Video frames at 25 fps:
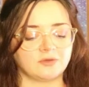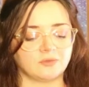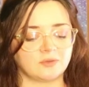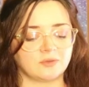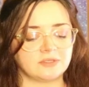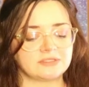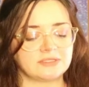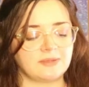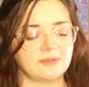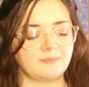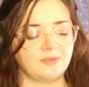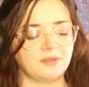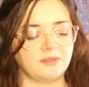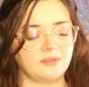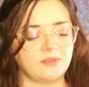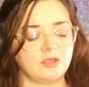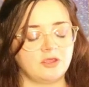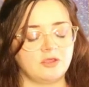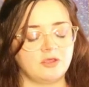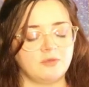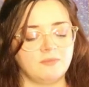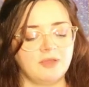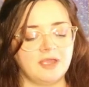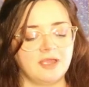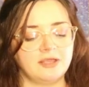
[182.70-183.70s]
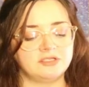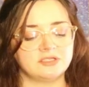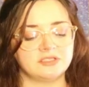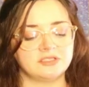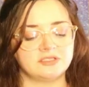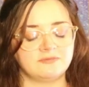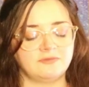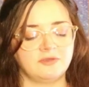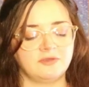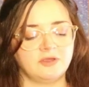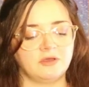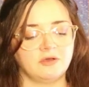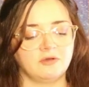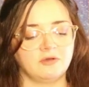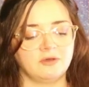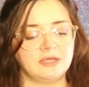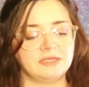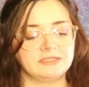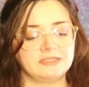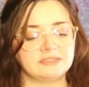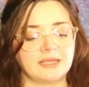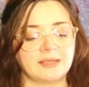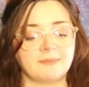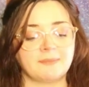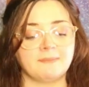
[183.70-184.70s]
or it's something that you may just feel
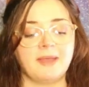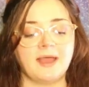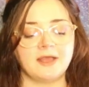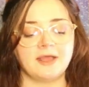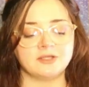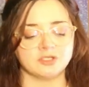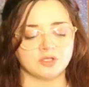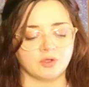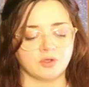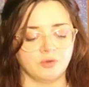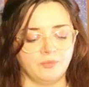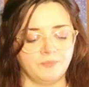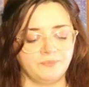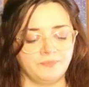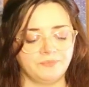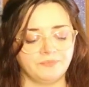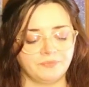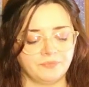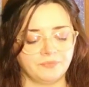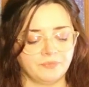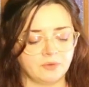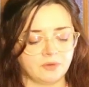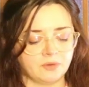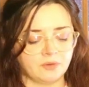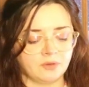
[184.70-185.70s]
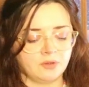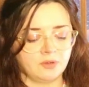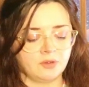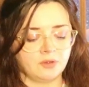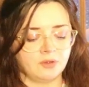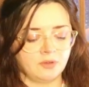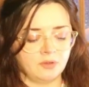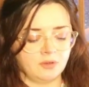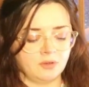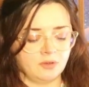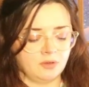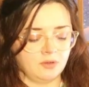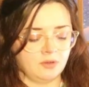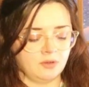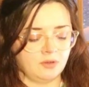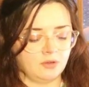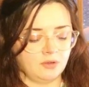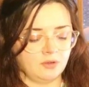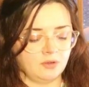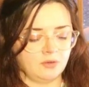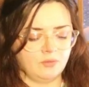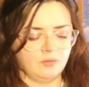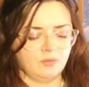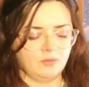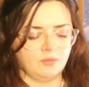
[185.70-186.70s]
is like magical.
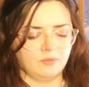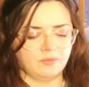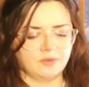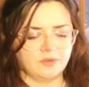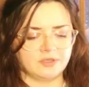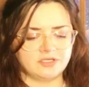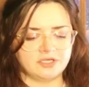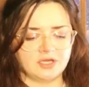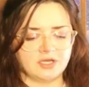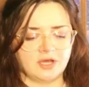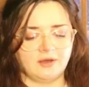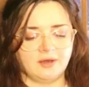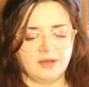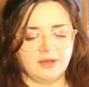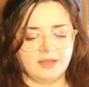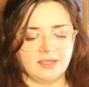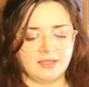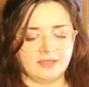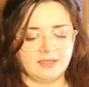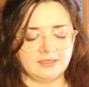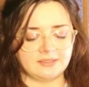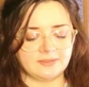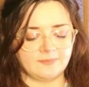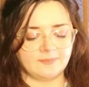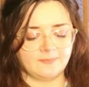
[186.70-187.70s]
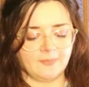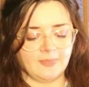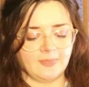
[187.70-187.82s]
Ooh, the chariot.